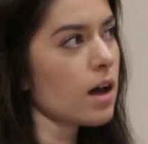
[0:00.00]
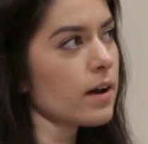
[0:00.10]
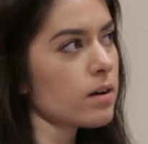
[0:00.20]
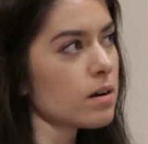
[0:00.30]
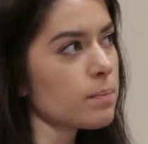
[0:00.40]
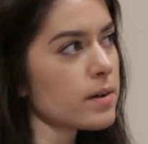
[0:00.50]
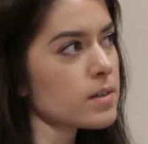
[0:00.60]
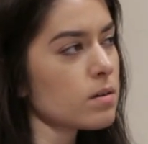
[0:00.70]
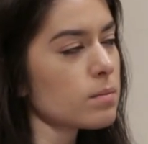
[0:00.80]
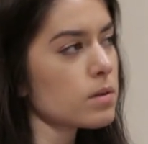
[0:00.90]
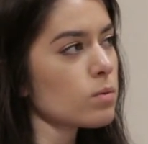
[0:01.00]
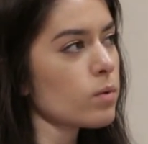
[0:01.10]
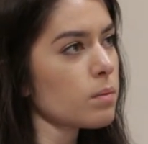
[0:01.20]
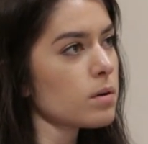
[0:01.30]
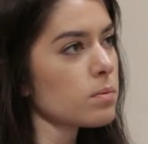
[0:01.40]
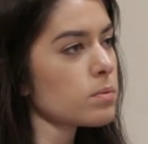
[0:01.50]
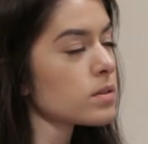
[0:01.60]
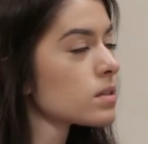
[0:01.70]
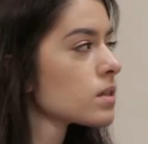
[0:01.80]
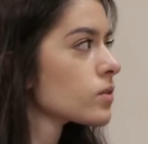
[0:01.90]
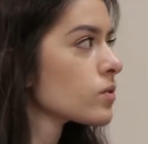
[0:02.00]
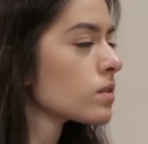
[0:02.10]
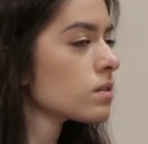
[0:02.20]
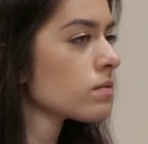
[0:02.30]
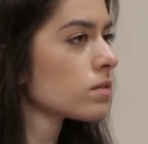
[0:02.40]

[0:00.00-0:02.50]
I thought it was really fantastic to see